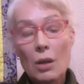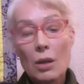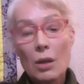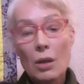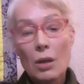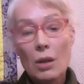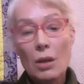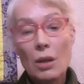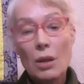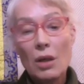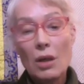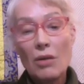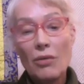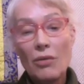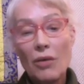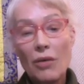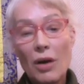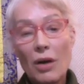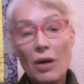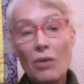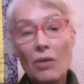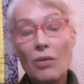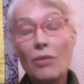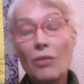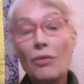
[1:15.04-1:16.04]
give
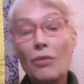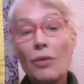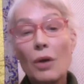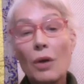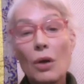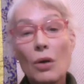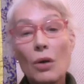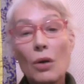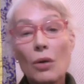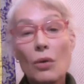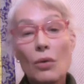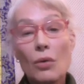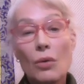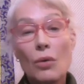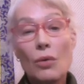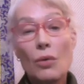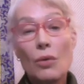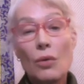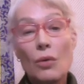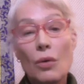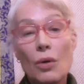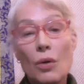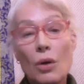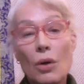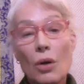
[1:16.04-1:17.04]
a review
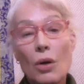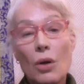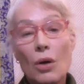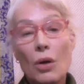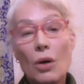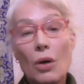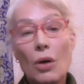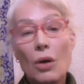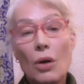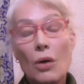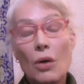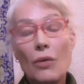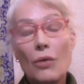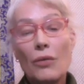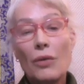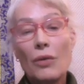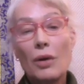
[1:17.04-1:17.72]
of